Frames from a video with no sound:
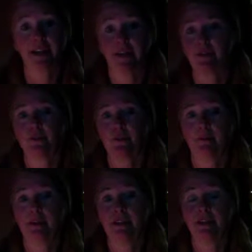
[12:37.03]
so I
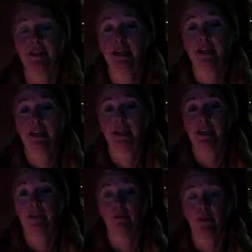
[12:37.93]
mean,
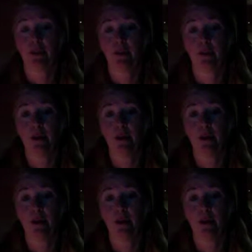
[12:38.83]
you